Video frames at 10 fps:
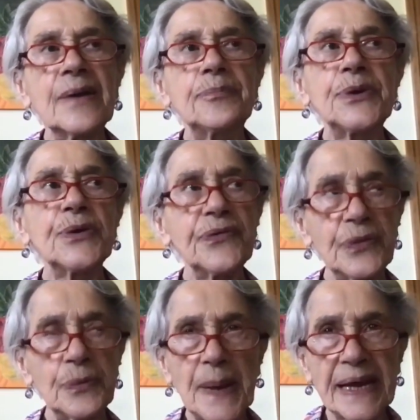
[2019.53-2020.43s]
a
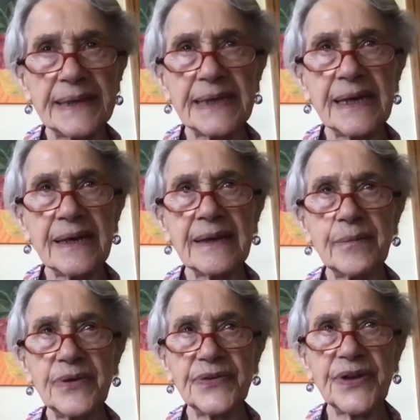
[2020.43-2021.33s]
beautiful painting
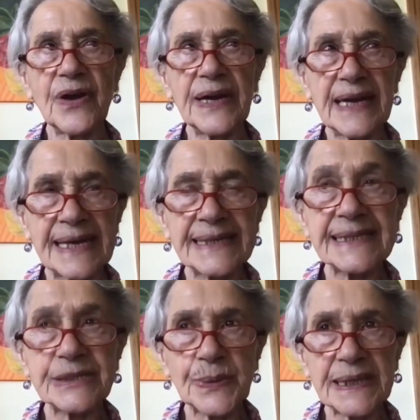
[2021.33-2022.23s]
that was done in
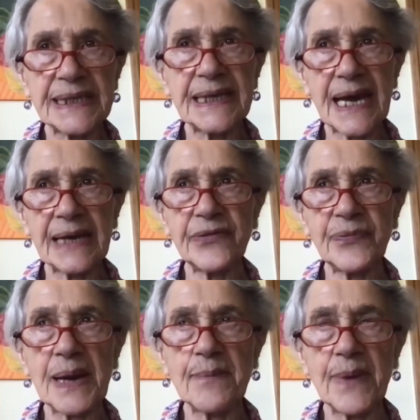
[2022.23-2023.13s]
1929
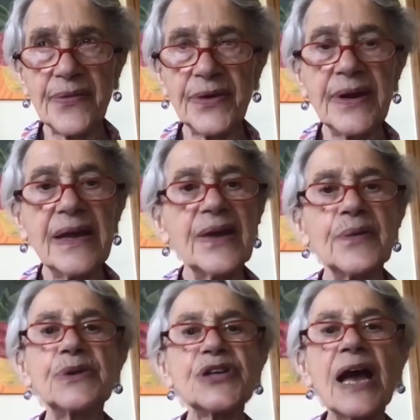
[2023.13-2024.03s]
of my mother,
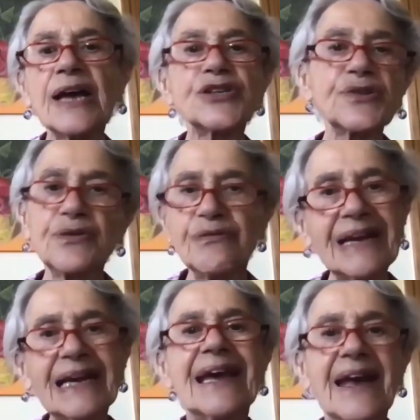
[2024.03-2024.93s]
which I should
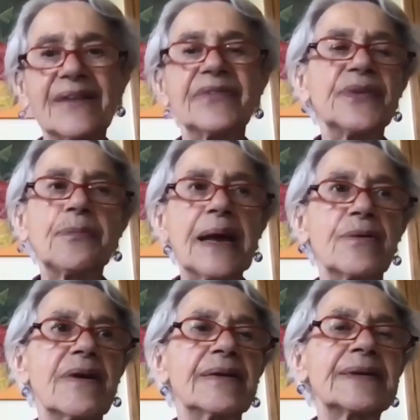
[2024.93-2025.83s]
really have as a
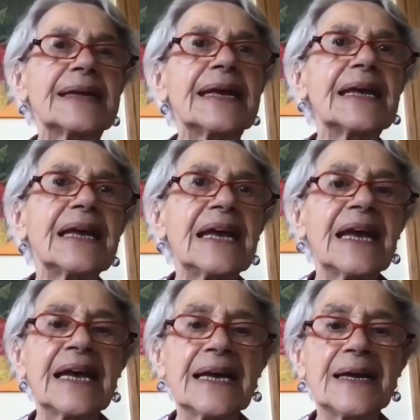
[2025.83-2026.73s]
background.
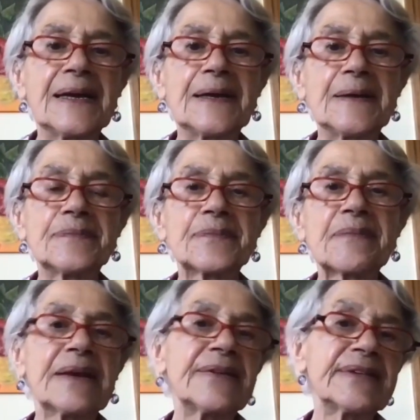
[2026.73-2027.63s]

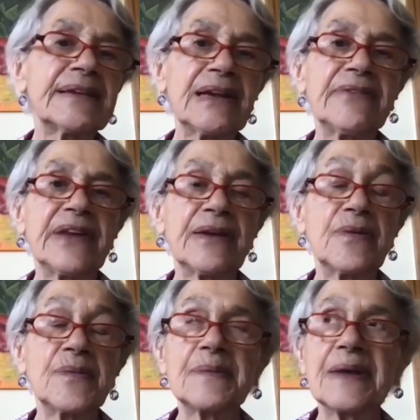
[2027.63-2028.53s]
It's in the living
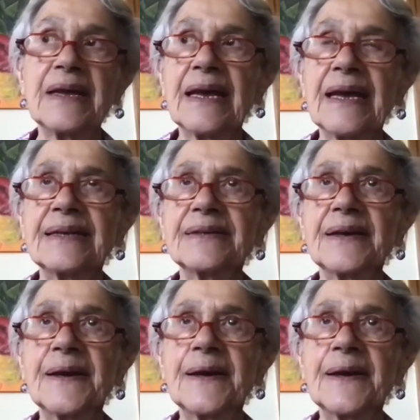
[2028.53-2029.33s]
room. And